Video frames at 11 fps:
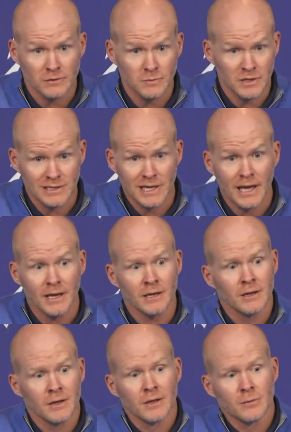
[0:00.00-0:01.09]
It's been a day,
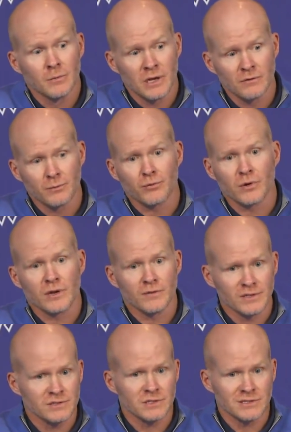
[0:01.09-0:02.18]
but even
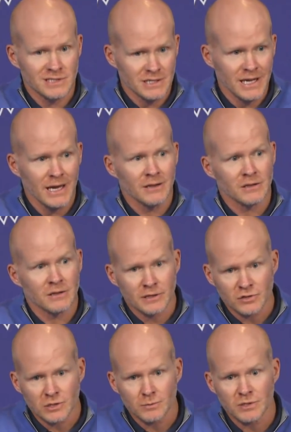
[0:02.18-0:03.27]
previous to today, the
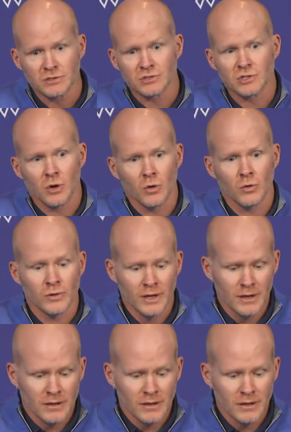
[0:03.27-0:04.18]
leadership he's shown,